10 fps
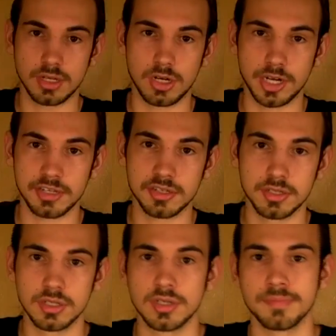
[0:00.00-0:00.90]
on it.
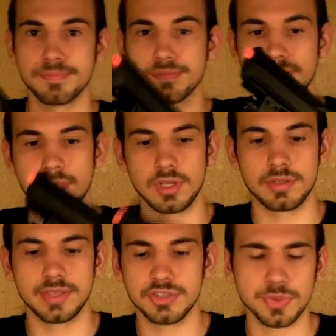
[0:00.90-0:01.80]

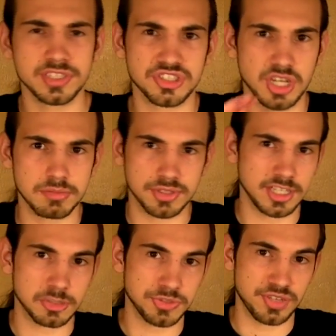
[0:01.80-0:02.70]
This one just comes with
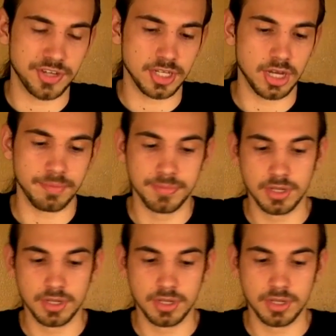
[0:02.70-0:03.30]
this specific gun.